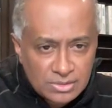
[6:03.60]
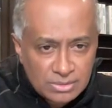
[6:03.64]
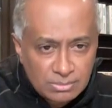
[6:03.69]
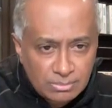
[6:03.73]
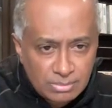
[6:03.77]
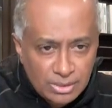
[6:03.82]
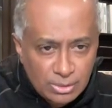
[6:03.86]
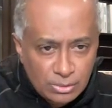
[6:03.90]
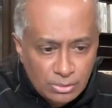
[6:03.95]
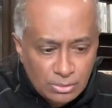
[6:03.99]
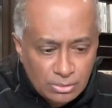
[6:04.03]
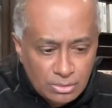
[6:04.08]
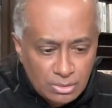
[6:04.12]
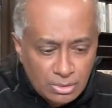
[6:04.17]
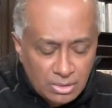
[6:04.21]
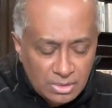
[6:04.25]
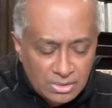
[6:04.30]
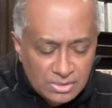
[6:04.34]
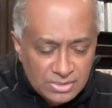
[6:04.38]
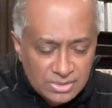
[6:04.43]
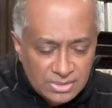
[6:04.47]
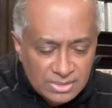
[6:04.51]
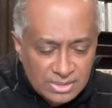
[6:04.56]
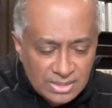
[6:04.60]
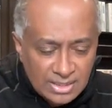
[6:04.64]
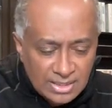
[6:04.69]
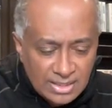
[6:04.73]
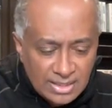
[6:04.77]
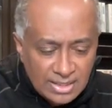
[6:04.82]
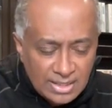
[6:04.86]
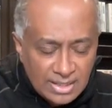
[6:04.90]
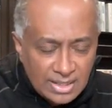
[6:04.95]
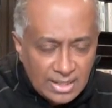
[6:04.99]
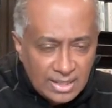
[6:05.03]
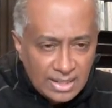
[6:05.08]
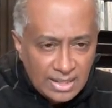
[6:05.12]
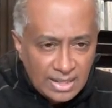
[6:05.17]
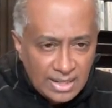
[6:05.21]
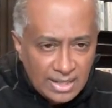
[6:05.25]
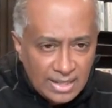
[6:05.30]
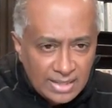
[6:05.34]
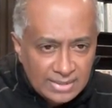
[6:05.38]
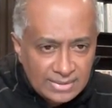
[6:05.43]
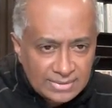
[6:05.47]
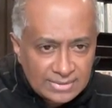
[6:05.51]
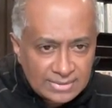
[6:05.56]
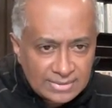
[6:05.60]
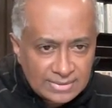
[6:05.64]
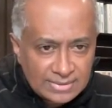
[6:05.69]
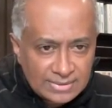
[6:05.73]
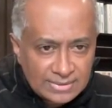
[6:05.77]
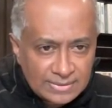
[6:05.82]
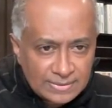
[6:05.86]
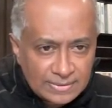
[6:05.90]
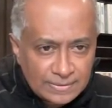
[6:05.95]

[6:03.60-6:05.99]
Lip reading: in payroll costs. And